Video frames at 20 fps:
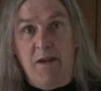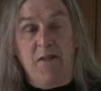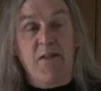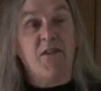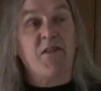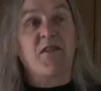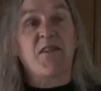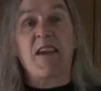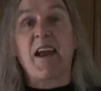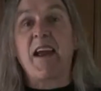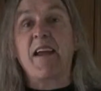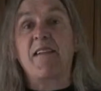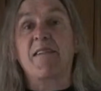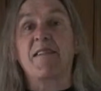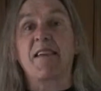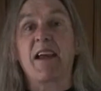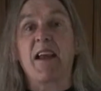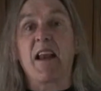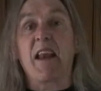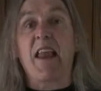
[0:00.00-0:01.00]
The
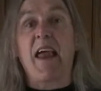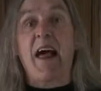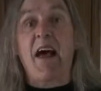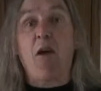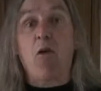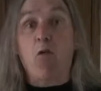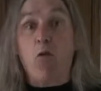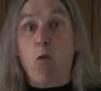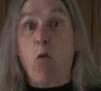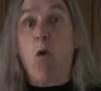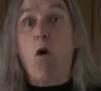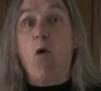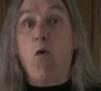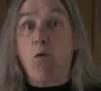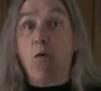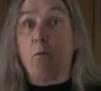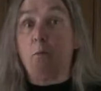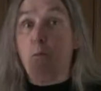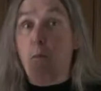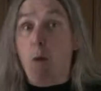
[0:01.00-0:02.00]
states that allow,
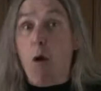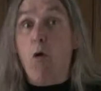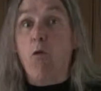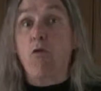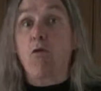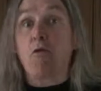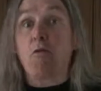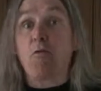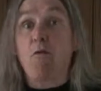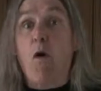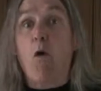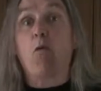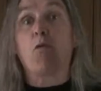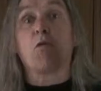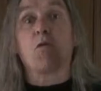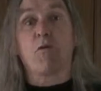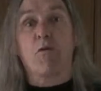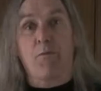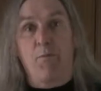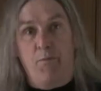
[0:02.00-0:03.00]
quote, motor
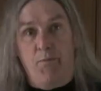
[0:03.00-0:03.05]
voter.